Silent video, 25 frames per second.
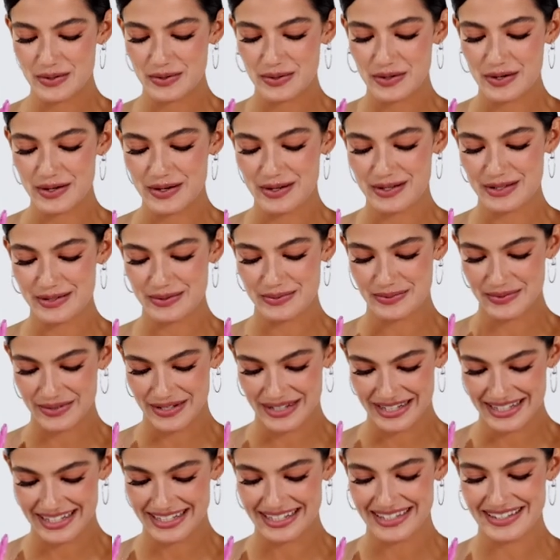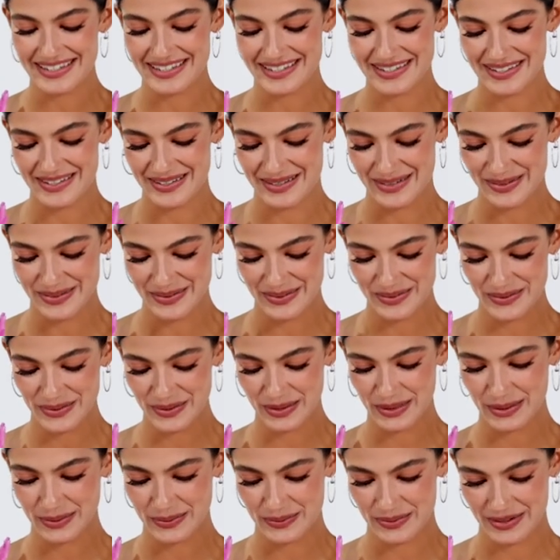crossed, 1, 2,
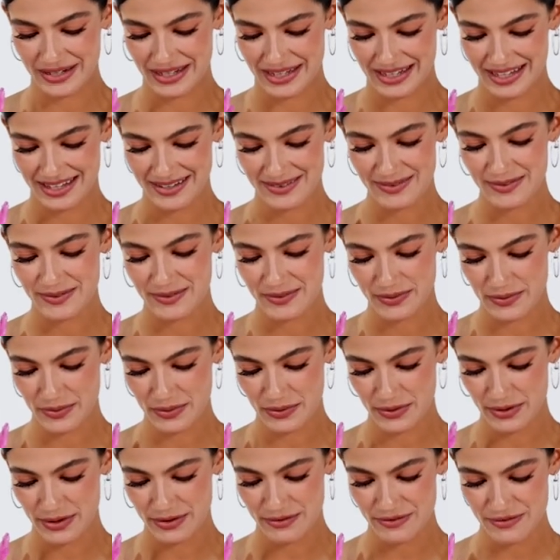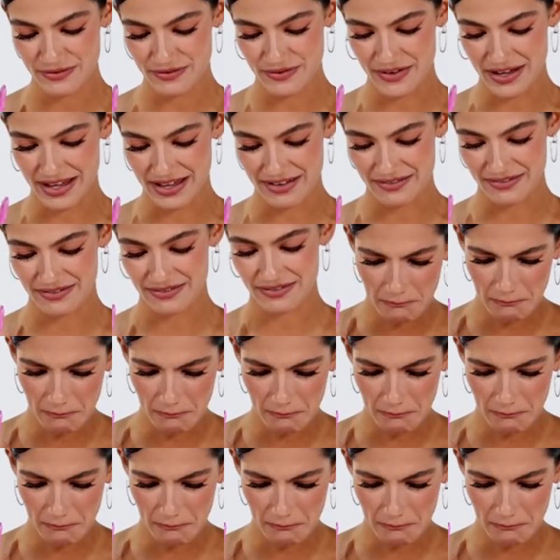3, 4, 5.